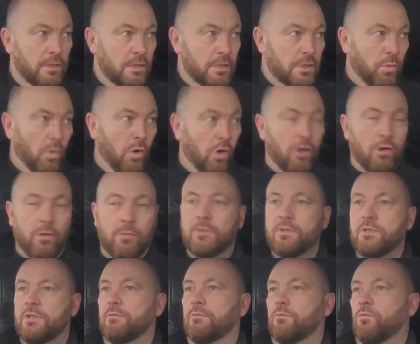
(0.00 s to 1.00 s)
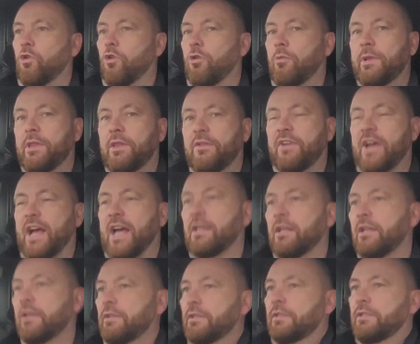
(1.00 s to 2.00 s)
It's warm in the van,
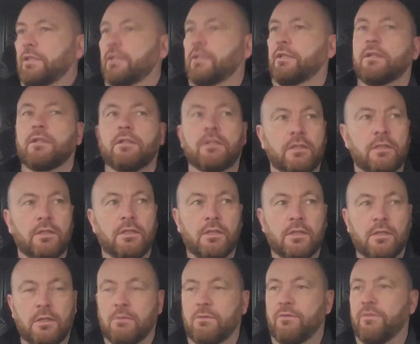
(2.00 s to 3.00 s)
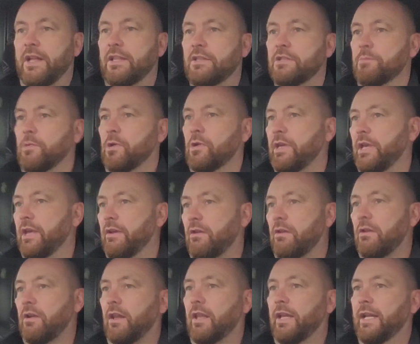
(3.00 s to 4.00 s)
van's mucky, I've
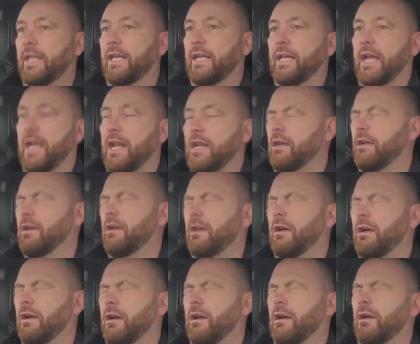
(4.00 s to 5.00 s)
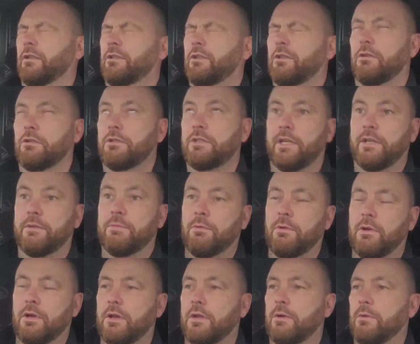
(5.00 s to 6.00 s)
got to clean it again. Gutted,
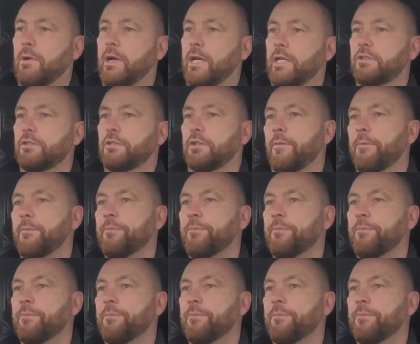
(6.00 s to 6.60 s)
what a waste.